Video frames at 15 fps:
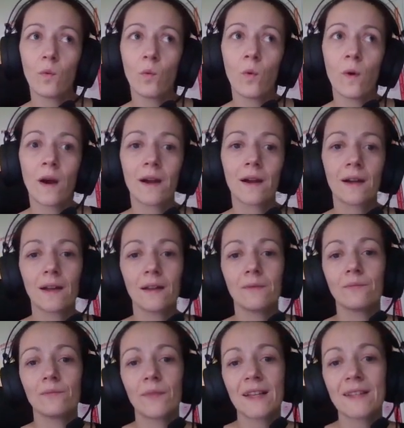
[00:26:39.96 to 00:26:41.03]
were
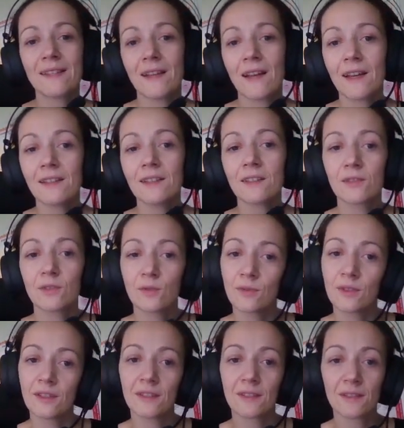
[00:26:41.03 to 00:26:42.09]
assigned
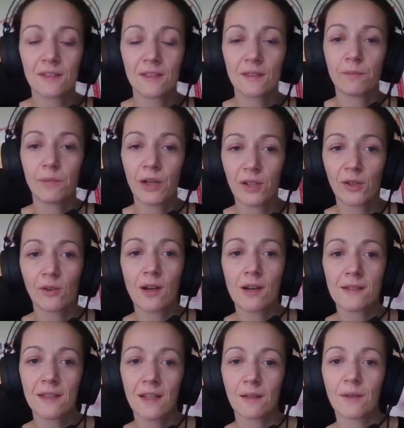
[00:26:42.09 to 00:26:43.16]
to this
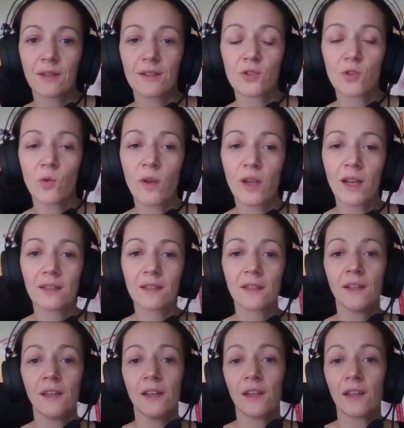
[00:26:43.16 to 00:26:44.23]
particular segment. So we
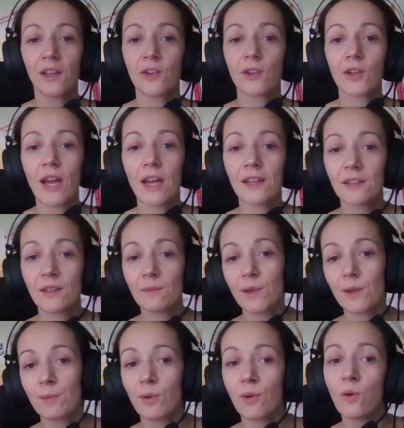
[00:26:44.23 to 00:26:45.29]
had here 18
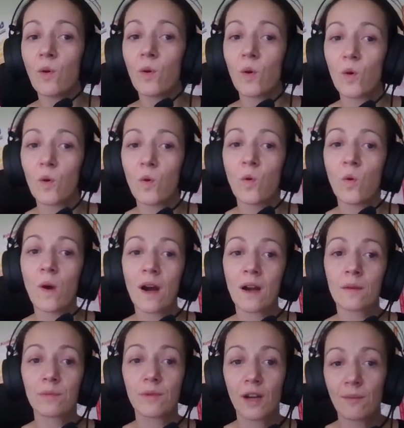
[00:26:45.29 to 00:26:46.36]
people who
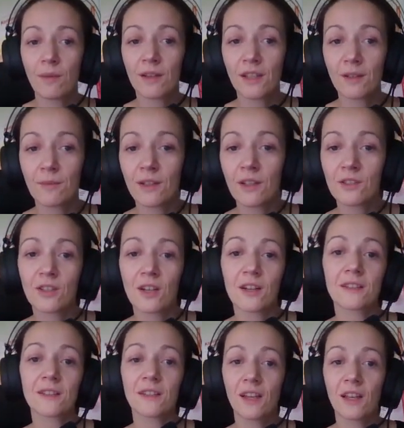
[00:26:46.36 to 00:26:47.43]
are pragmatic
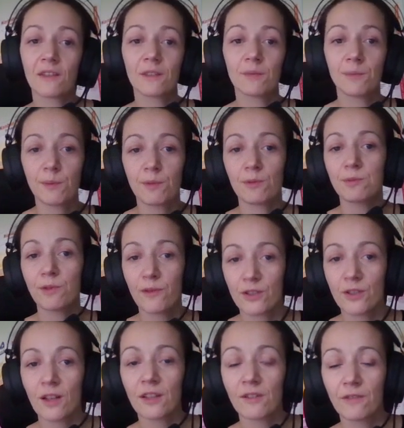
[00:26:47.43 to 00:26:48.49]
managers, 11 people
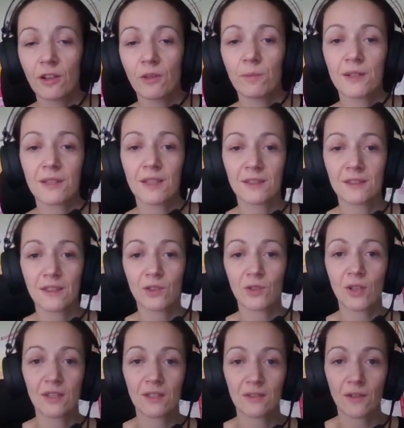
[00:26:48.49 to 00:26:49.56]
professional developers,
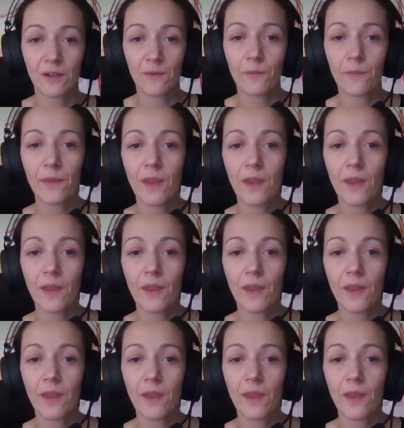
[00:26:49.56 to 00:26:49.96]
etc., etc.